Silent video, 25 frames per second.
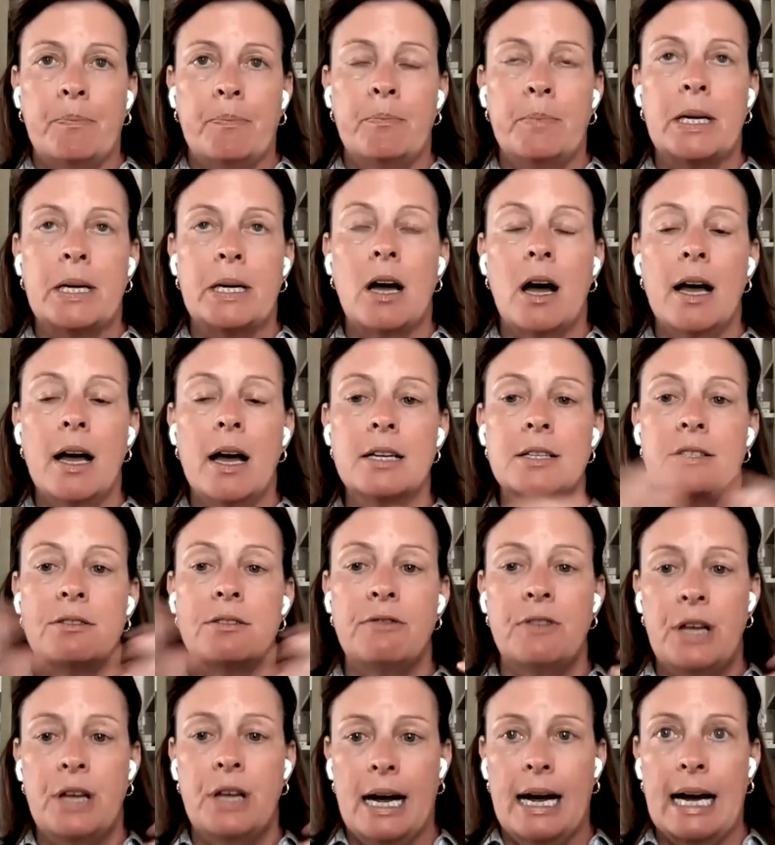because
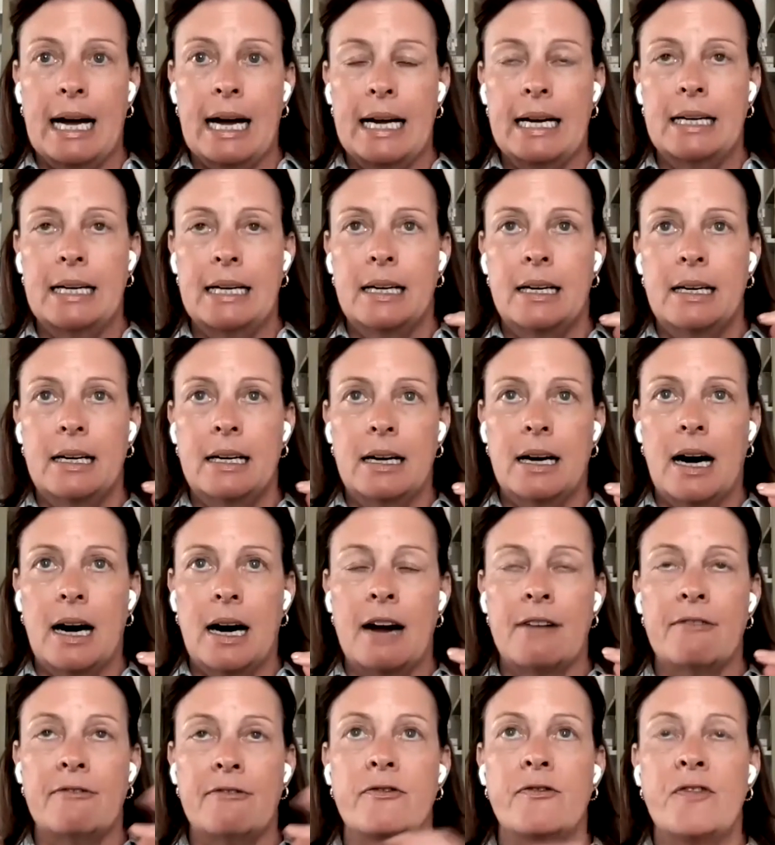of that,
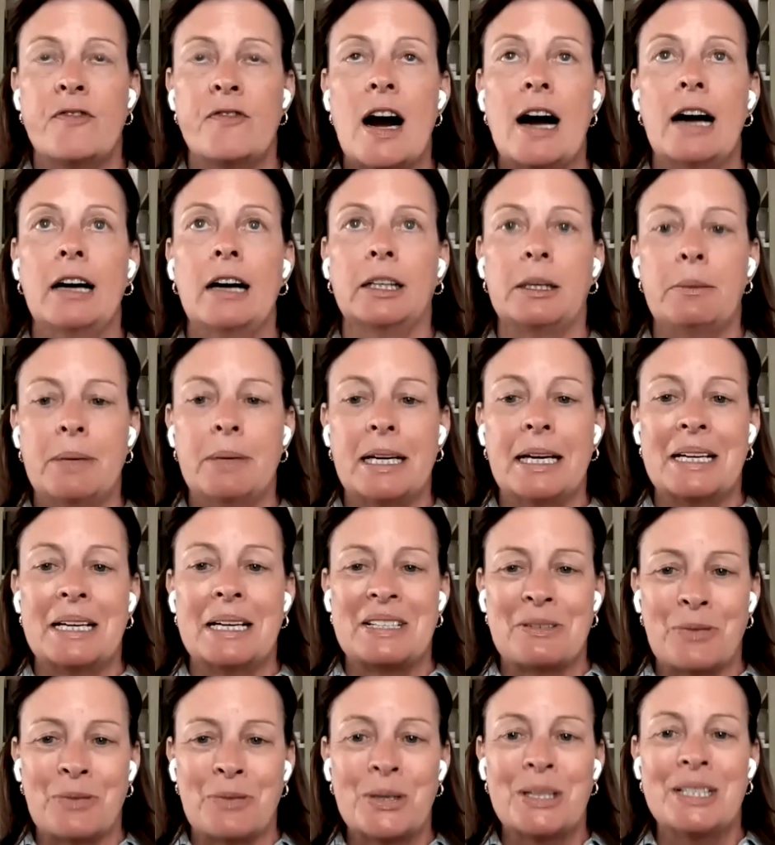I finally began
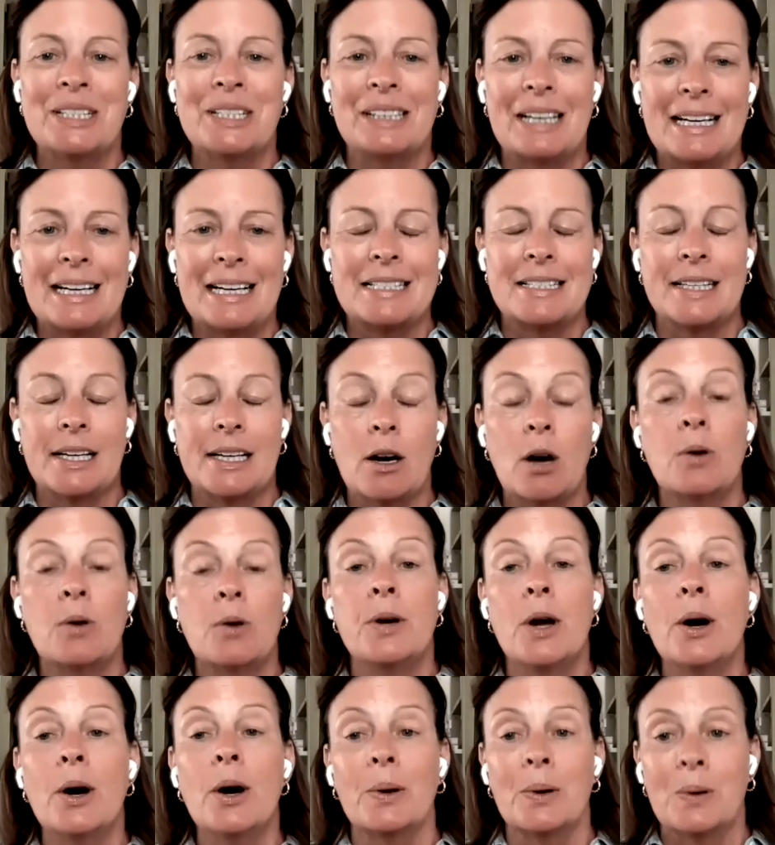to realize that, oh
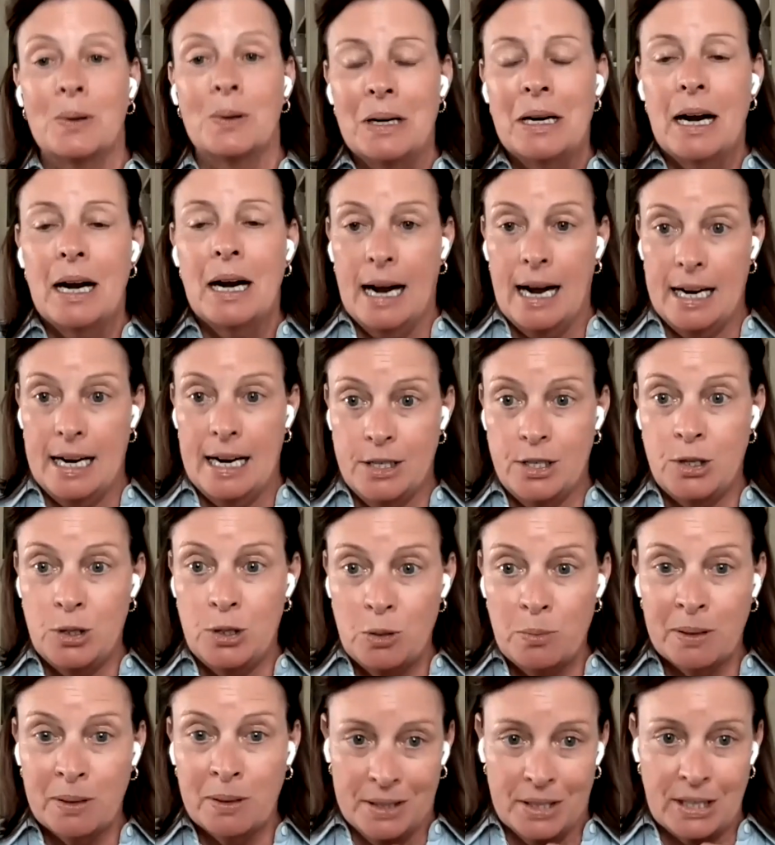no, I
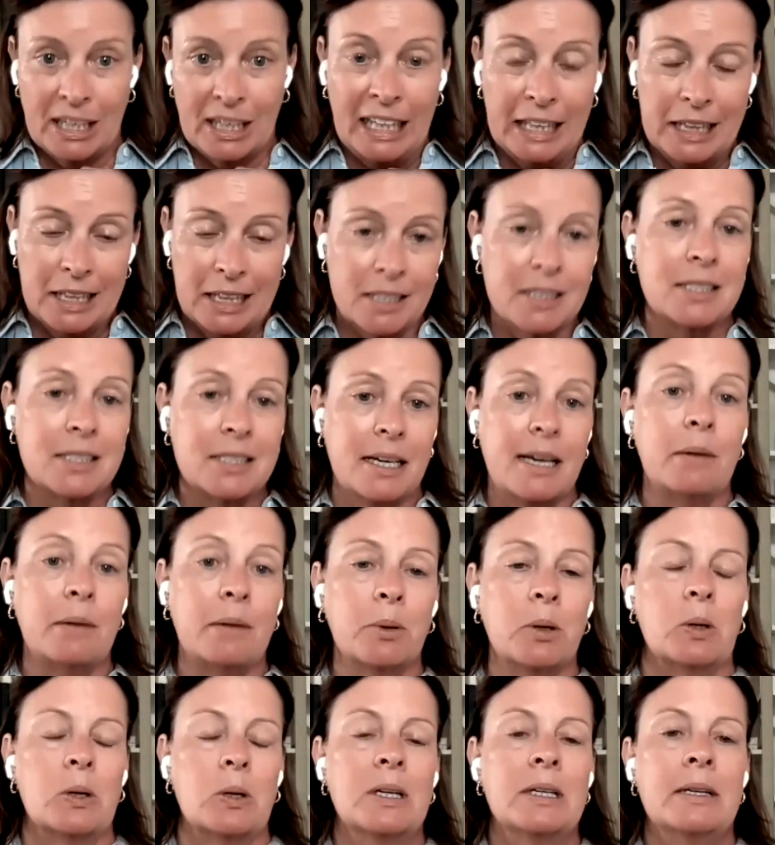do belong at this
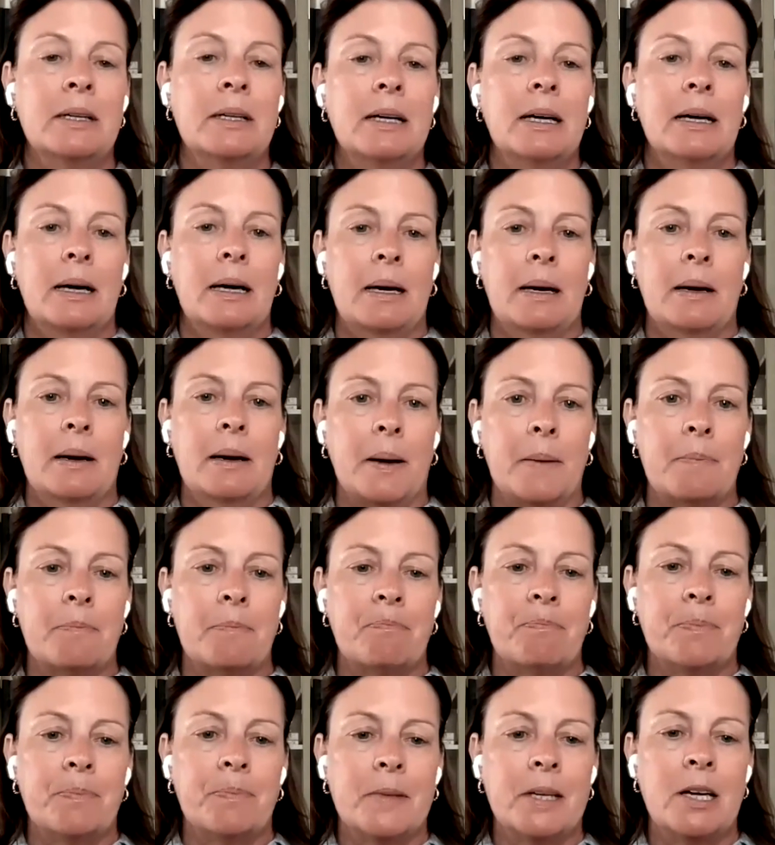table.
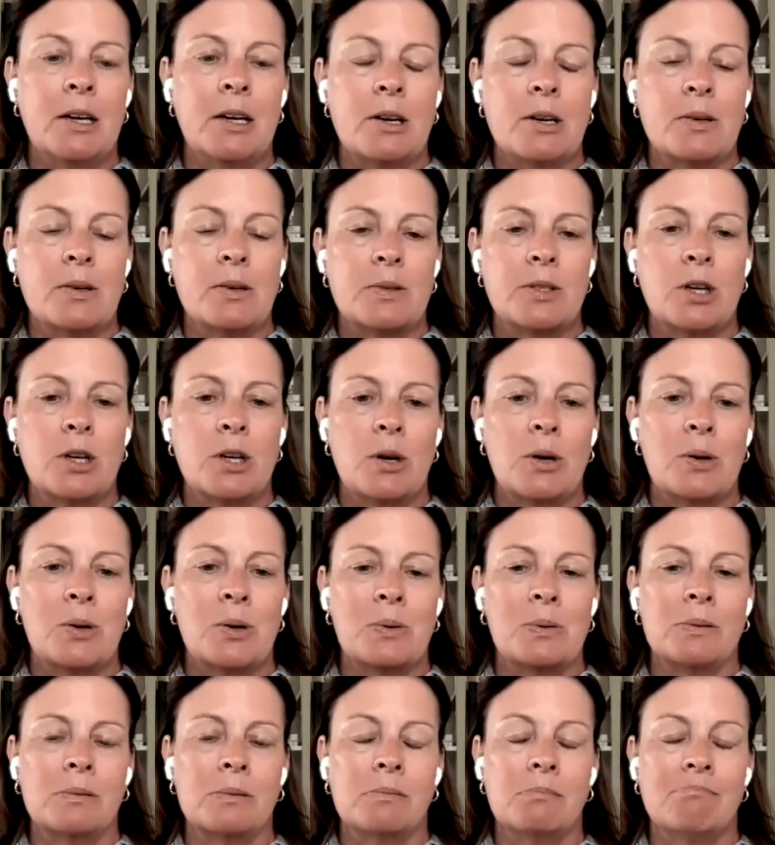
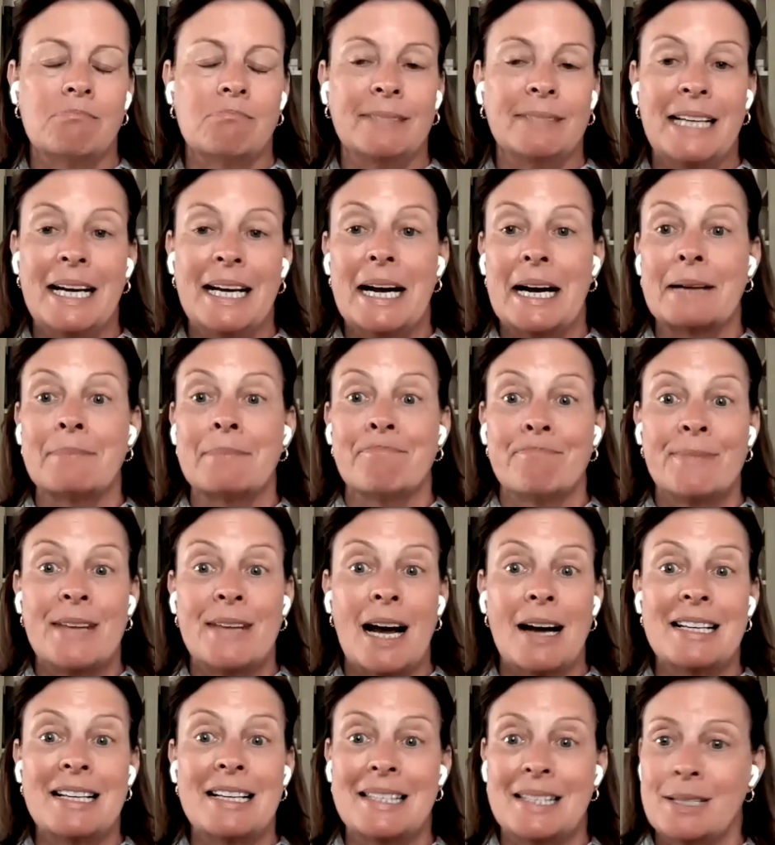So yeah,
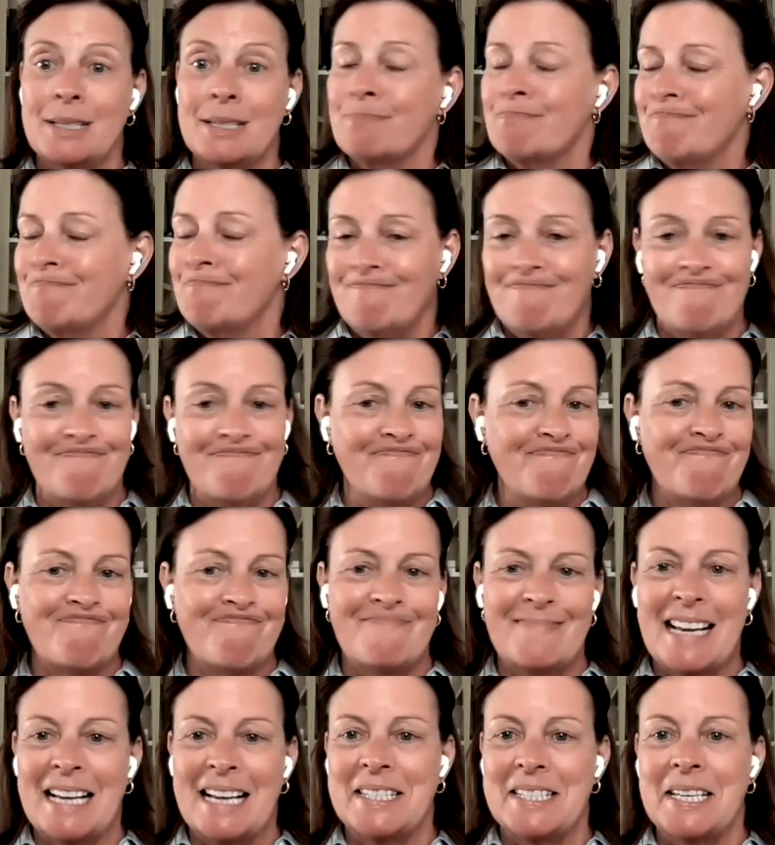that's
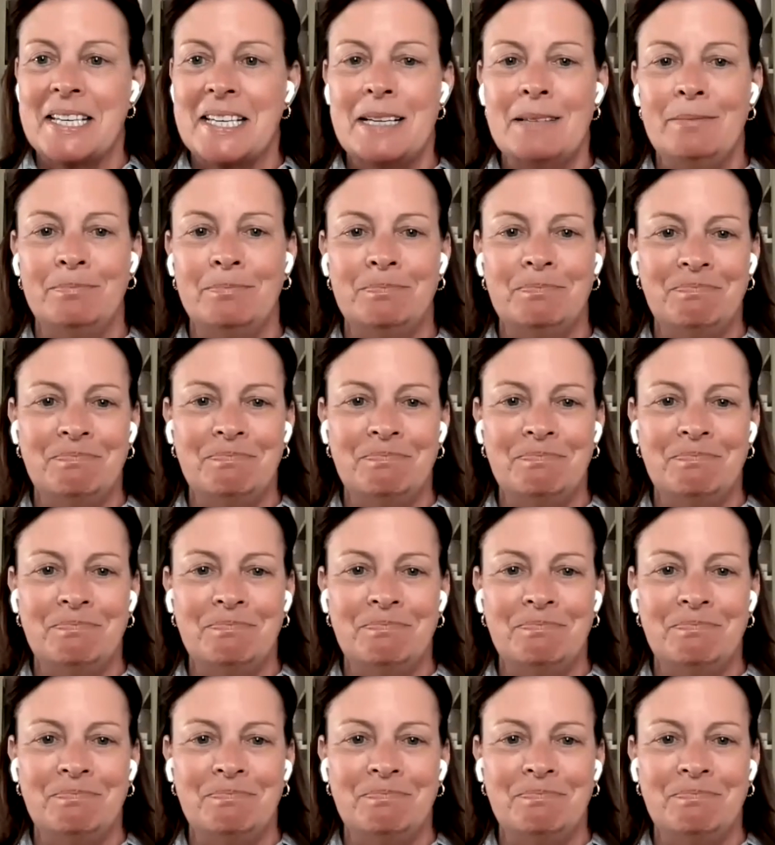it.